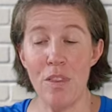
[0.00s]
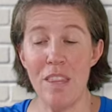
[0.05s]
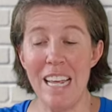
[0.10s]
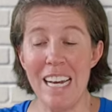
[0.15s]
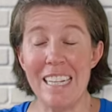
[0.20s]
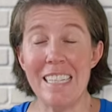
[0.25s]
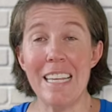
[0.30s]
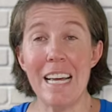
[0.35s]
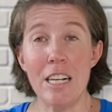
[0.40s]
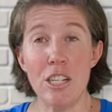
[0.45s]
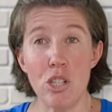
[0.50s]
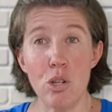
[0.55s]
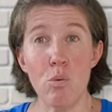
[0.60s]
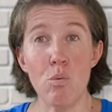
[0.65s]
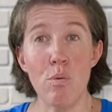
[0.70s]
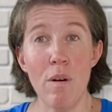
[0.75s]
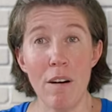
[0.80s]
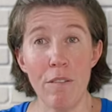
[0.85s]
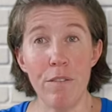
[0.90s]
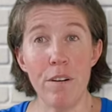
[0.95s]
that it takes you
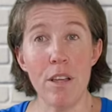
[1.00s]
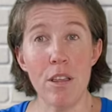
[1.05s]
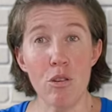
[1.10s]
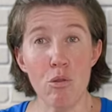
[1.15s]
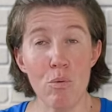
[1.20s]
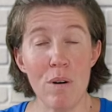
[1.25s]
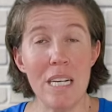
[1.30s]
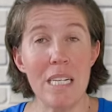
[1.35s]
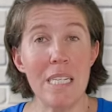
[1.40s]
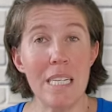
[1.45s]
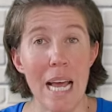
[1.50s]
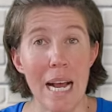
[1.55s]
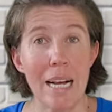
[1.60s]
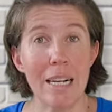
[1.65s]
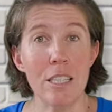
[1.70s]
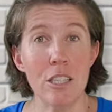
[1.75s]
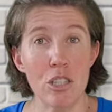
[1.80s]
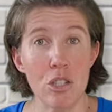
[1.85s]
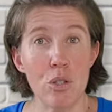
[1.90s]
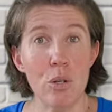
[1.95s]
roughly 3
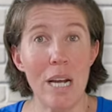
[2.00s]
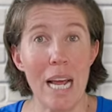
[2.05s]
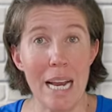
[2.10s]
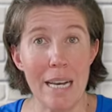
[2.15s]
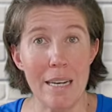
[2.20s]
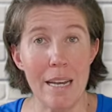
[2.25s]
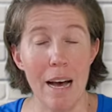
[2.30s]
seconds to get